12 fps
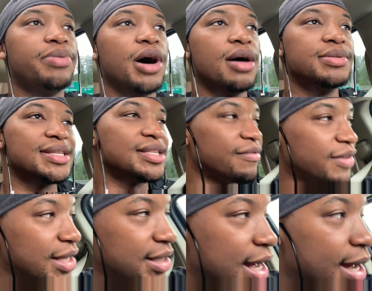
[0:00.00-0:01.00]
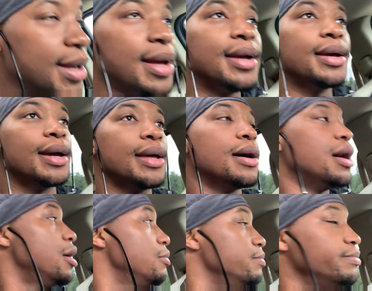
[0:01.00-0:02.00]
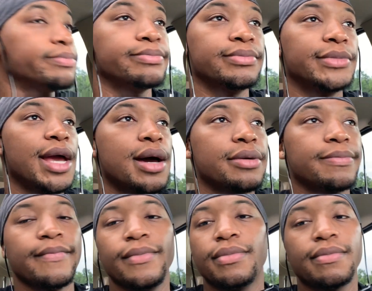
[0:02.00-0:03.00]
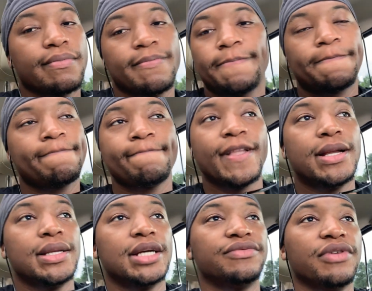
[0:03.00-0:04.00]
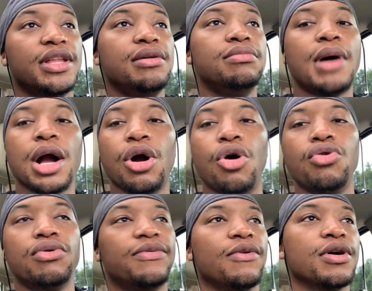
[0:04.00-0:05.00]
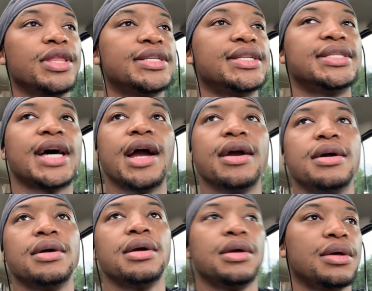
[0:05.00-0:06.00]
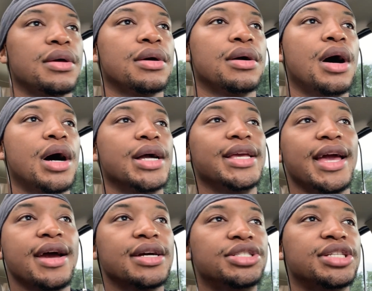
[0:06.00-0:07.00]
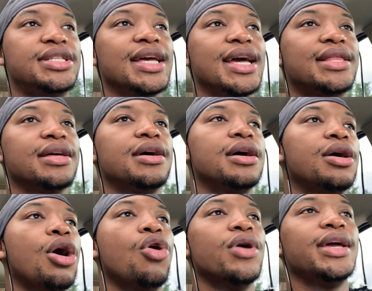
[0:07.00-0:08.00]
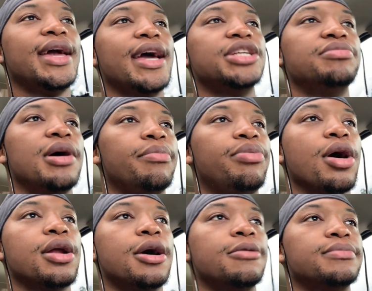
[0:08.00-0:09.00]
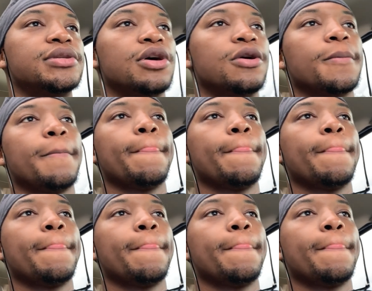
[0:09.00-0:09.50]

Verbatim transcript: pubs and stuff like that. And yeah, that's really my goal for this entire year, is just to get the whole engagement part up. So